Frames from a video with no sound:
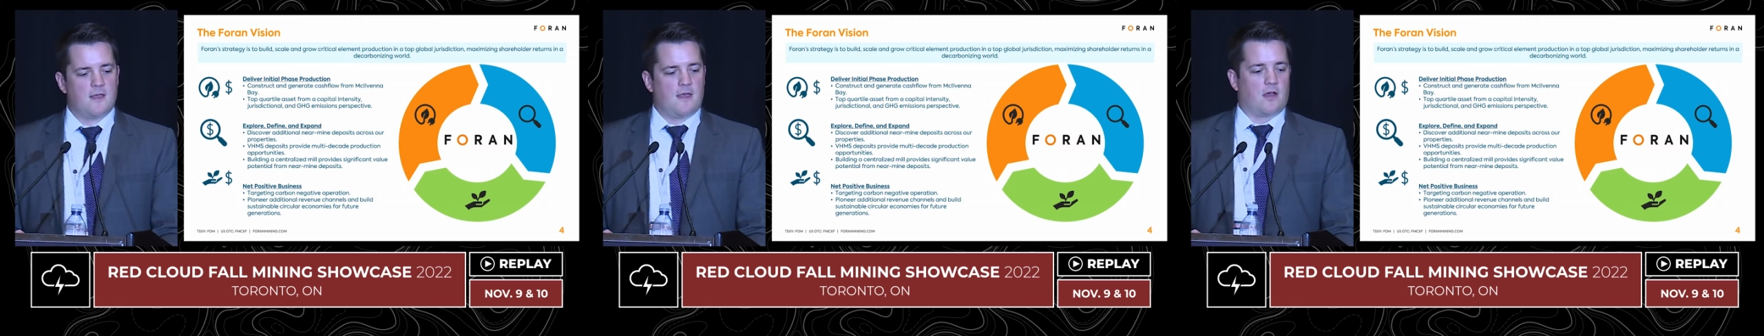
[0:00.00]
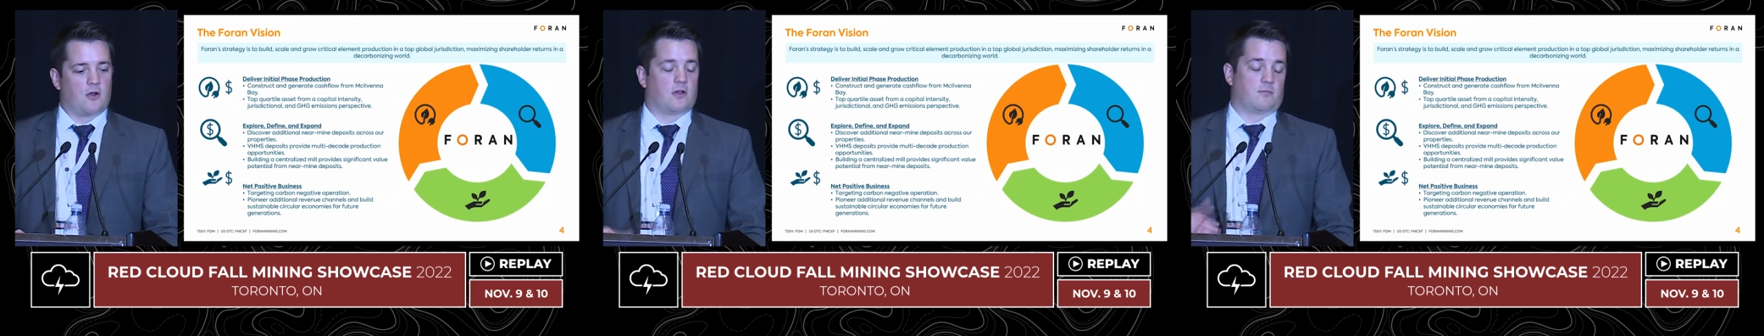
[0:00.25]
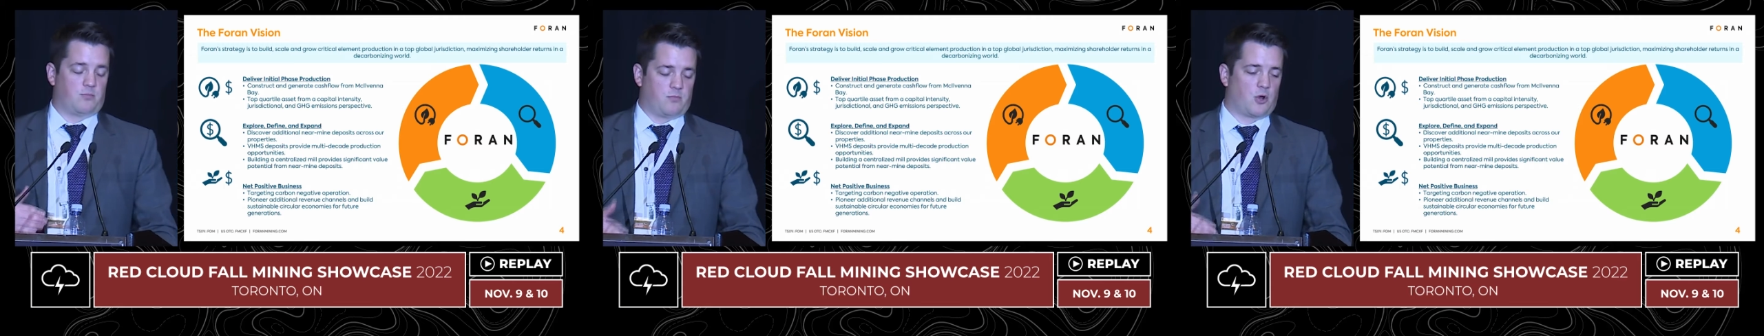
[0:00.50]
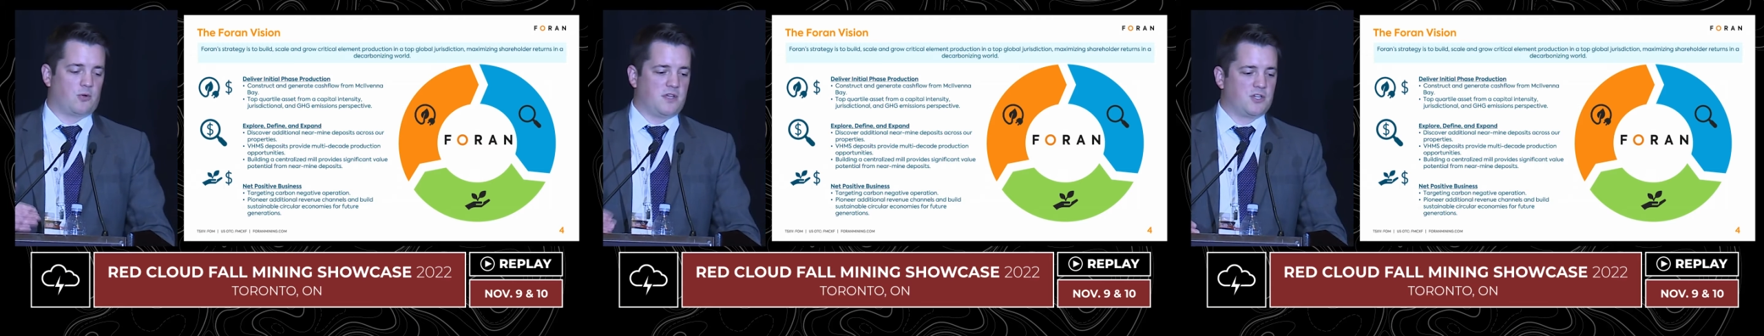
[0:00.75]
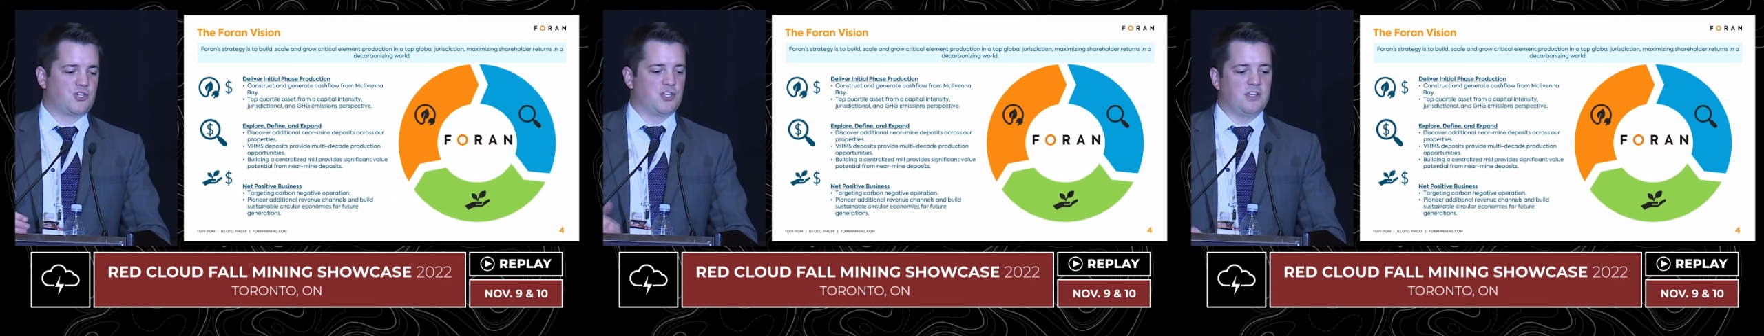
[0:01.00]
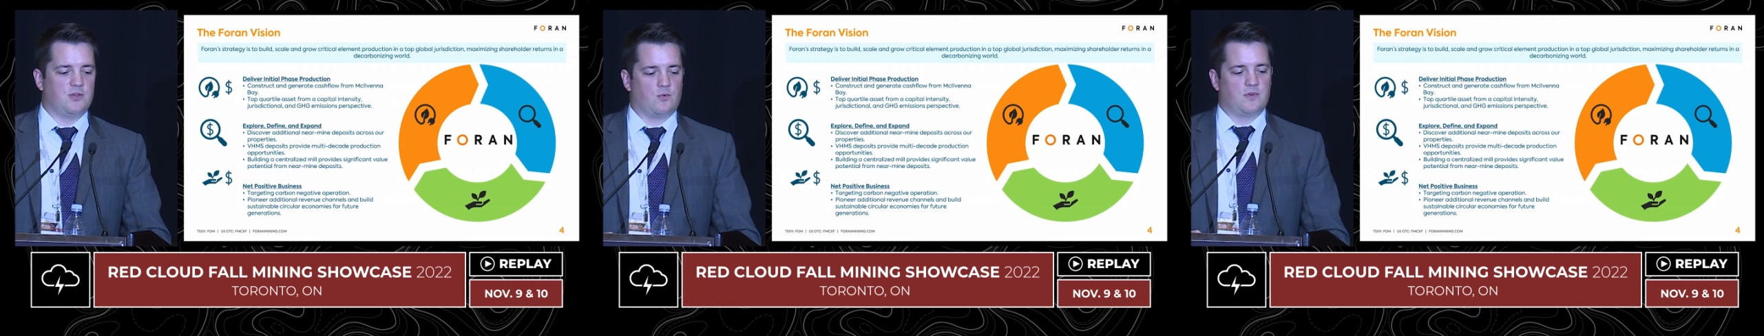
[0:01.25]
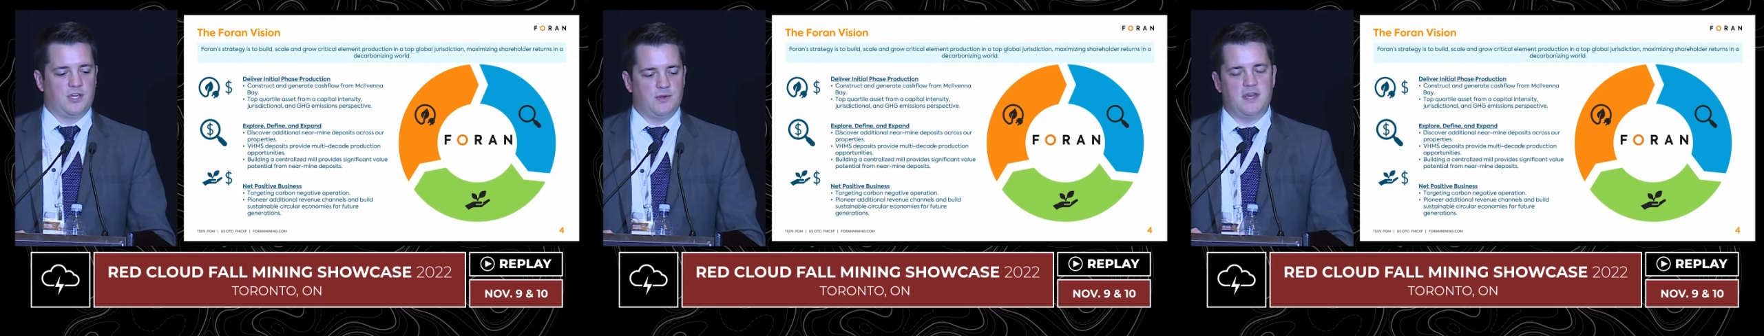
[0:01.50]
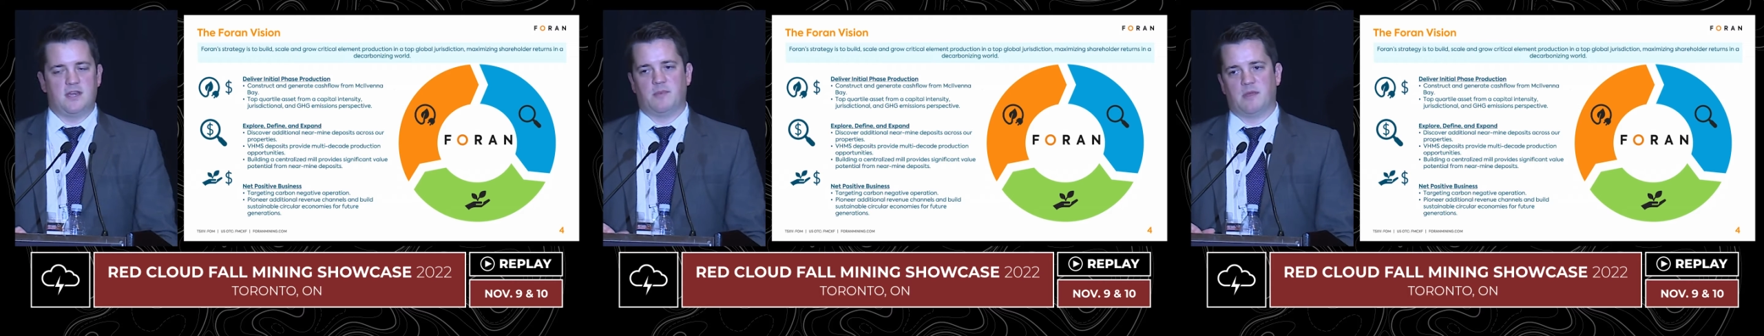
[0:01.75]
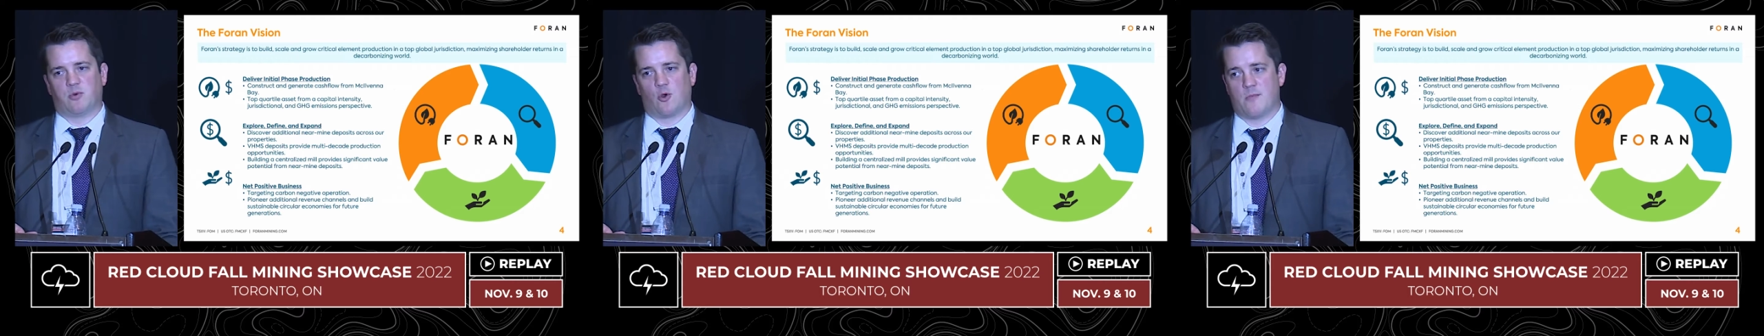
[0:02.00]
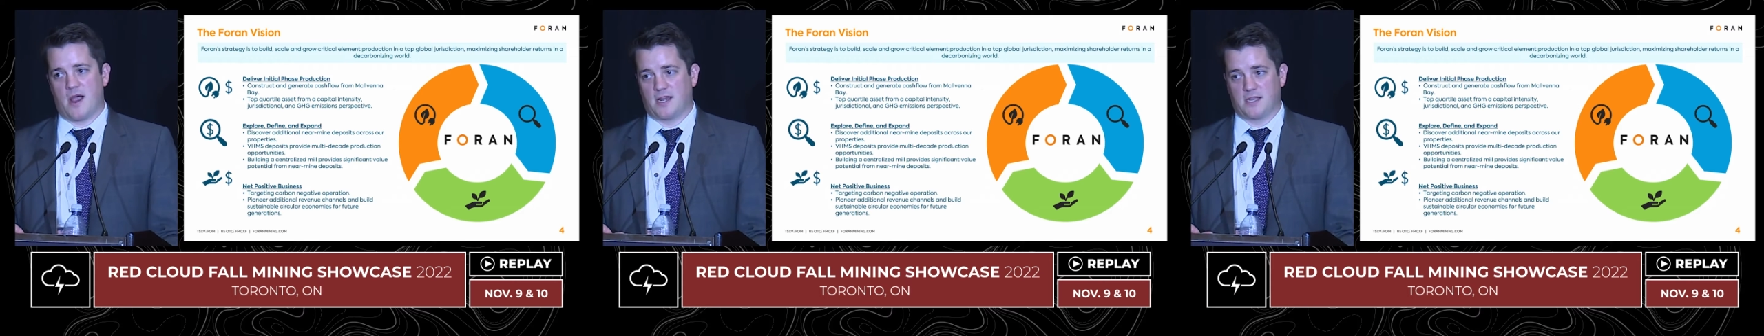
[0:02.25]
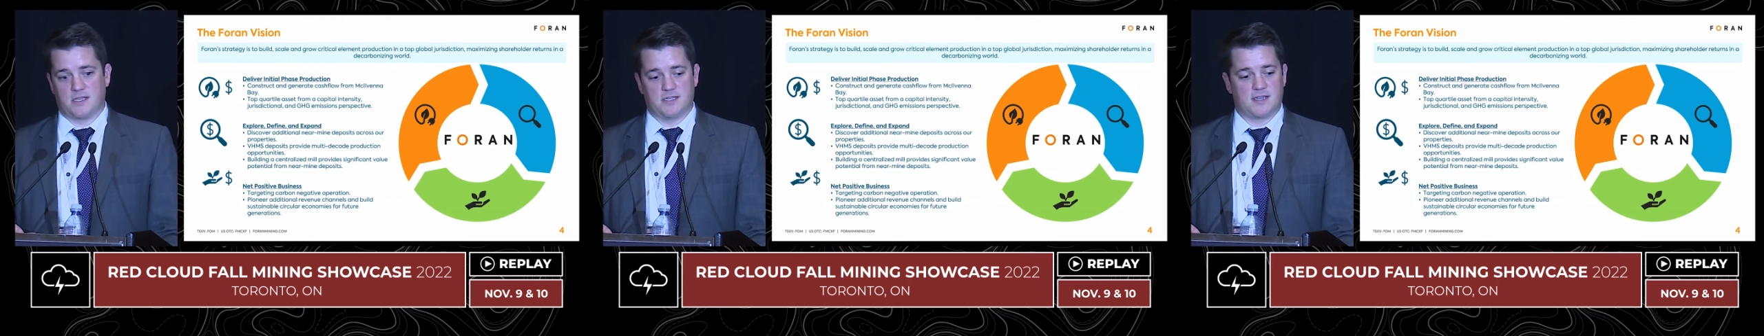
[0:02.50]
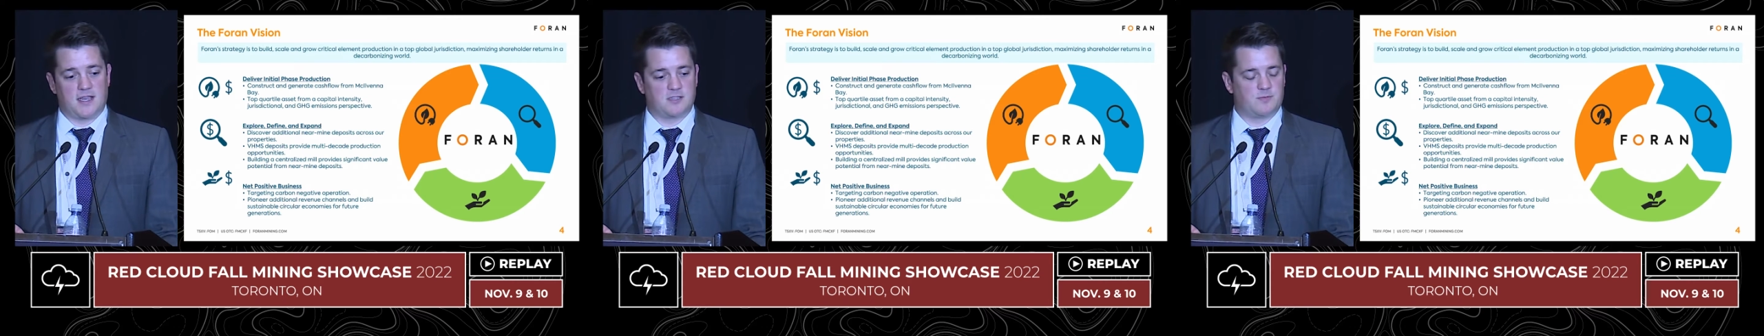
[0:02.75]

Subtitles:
or pro ESG, you need to be pro mining these days,